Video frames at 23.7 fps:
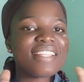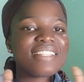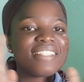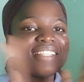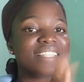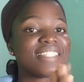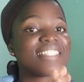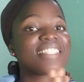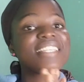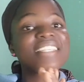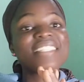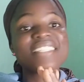
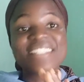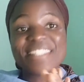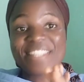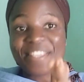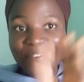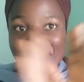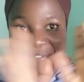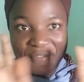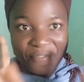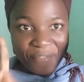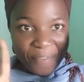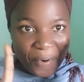This is
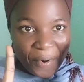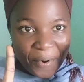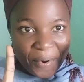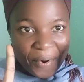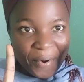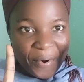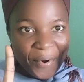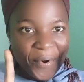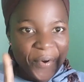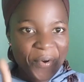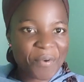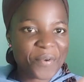day
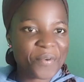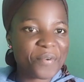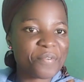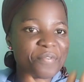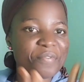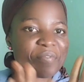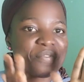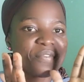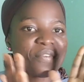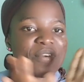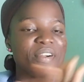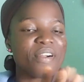4
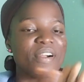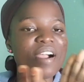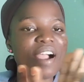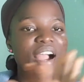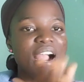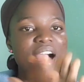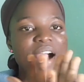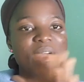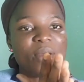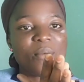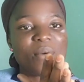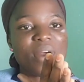of
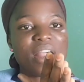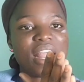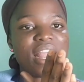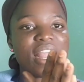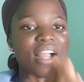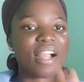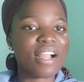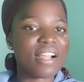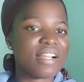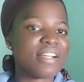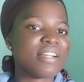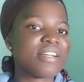
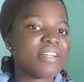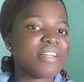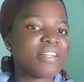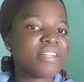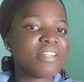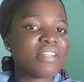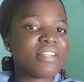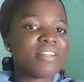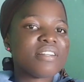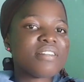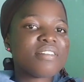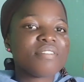our
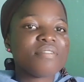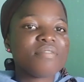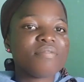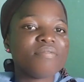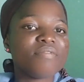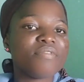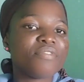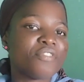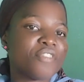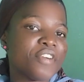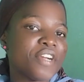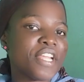
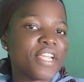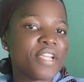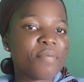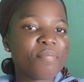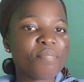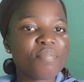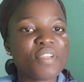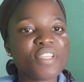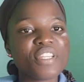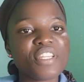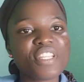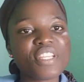free
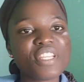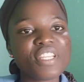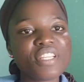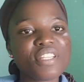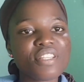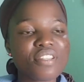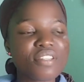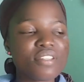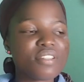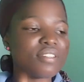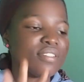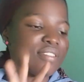
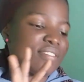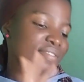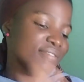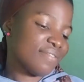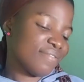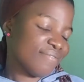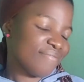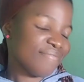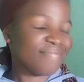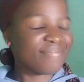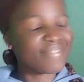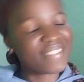beading
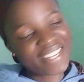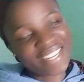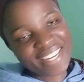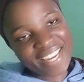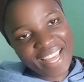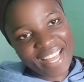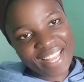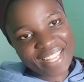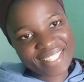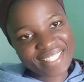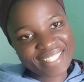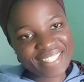
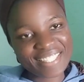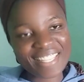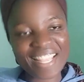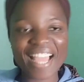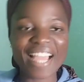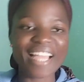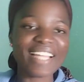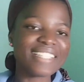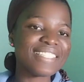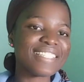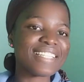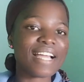class
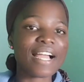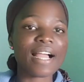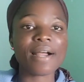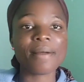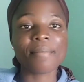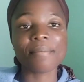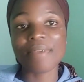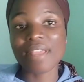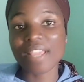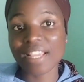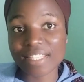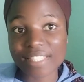and
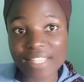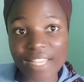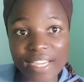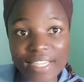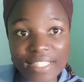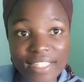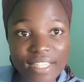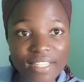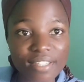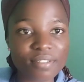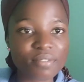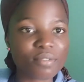I'm
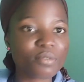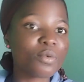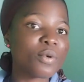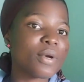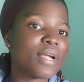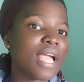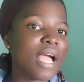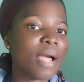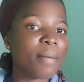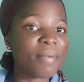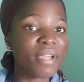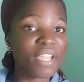excited.
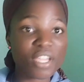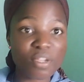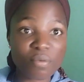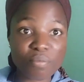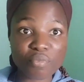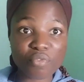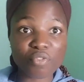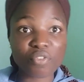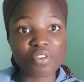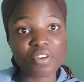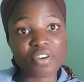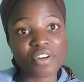We are
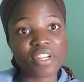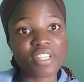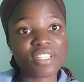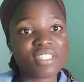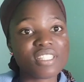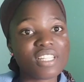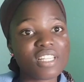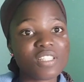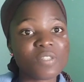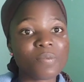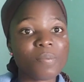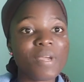making
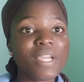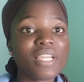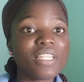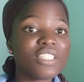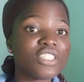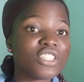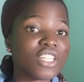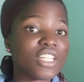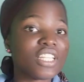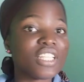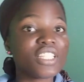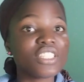progress despite
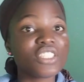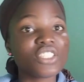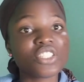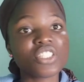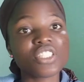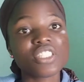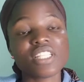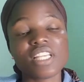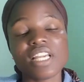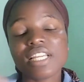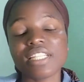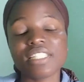the
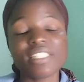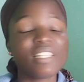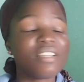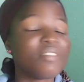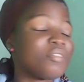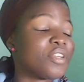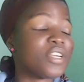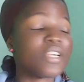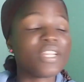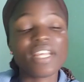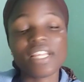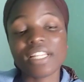challenges and
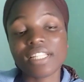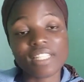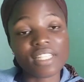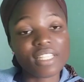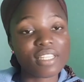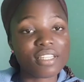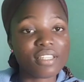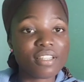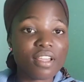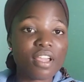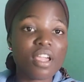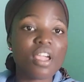every other
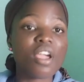thing.